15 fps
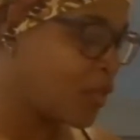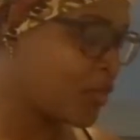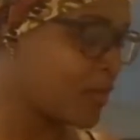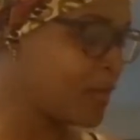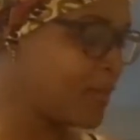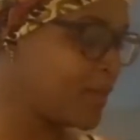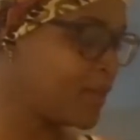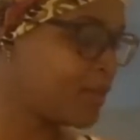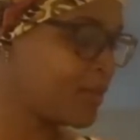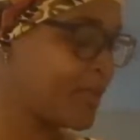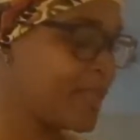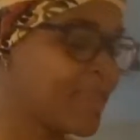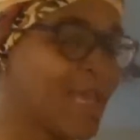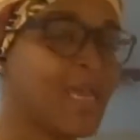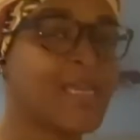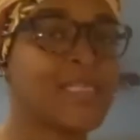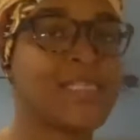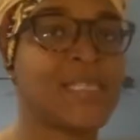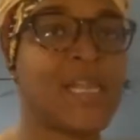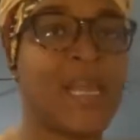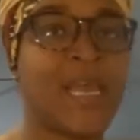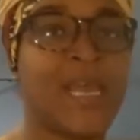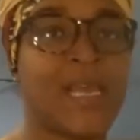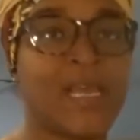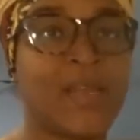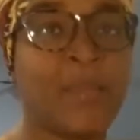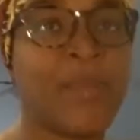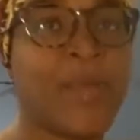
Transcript: three, three thighs that I had in a